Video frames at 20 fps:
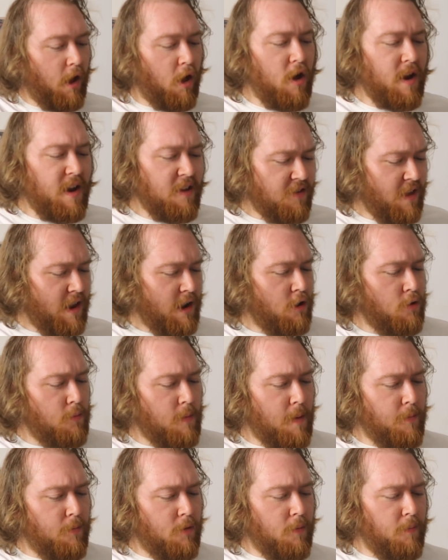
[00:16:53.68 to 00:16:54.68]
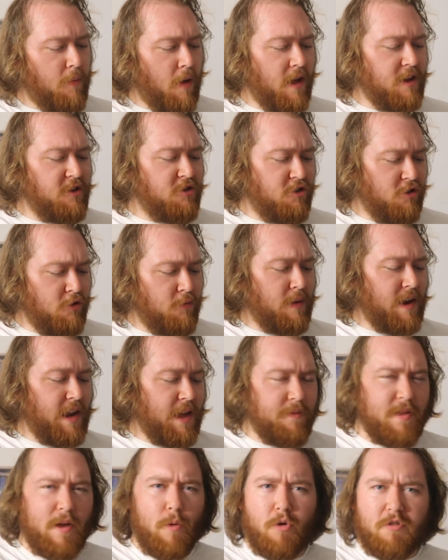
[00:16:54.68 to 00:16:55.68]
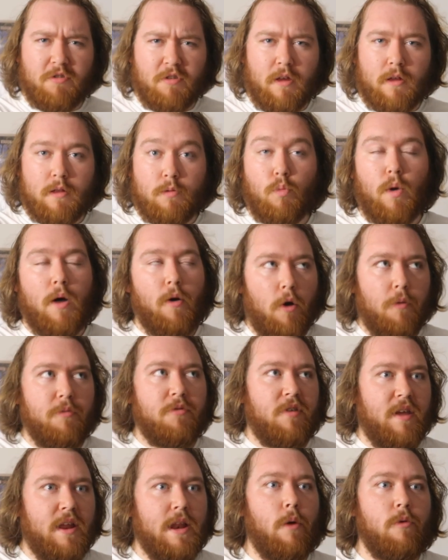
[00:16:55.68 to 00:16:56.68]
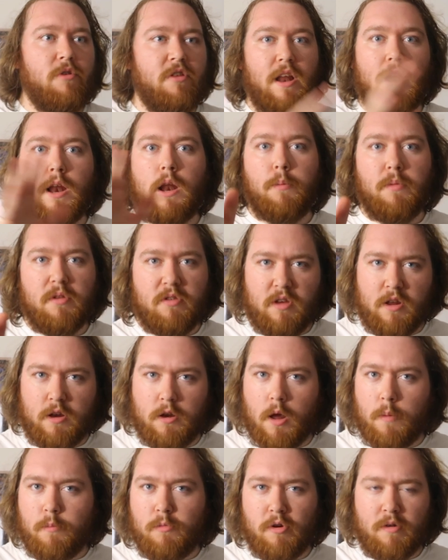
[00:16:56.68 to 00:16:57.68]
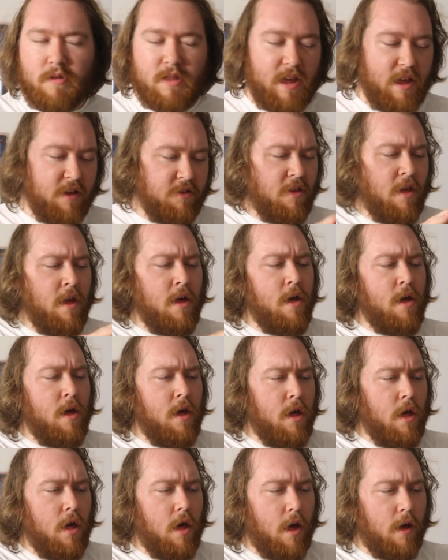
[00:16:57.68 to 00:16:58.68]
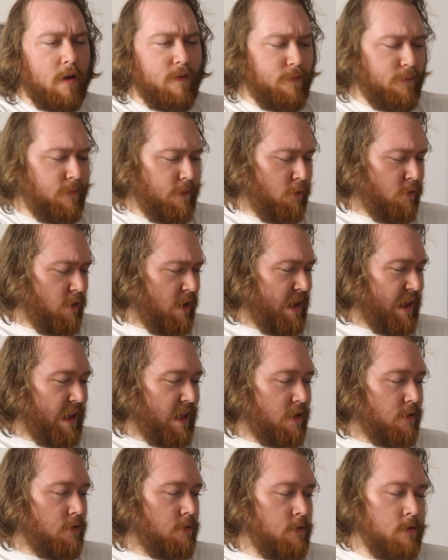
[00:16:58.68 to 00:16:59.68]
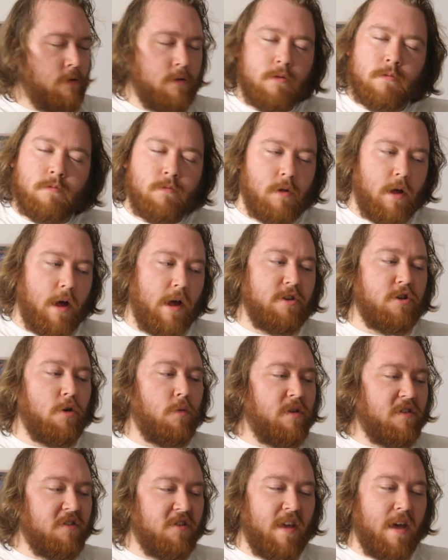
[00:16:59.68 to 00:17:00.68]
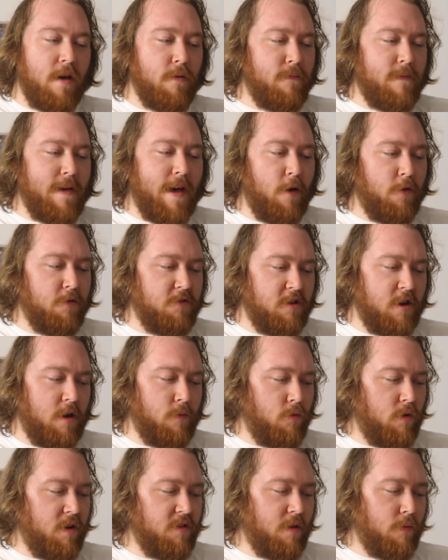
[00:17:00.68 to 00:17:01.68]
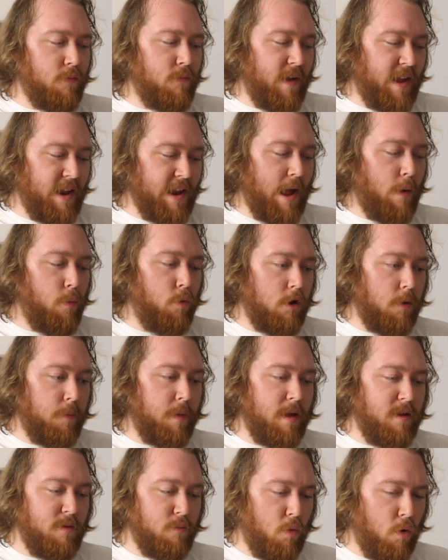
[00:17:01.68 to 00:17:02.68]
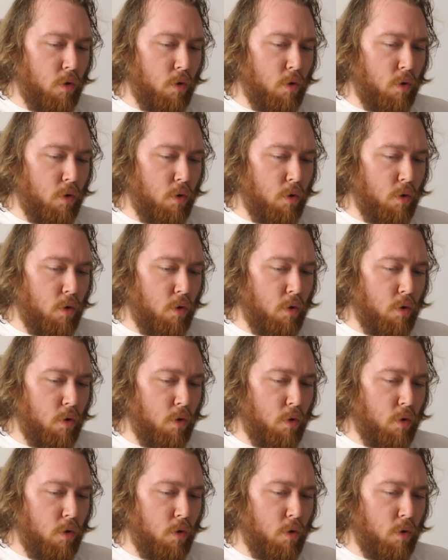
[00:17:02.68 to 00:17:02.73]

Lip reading: I can't exactly remember, but I do believe there was, well, obviously there was a limited number of these. I feel like, I don't want to say 1,000, otherwise I think that would have been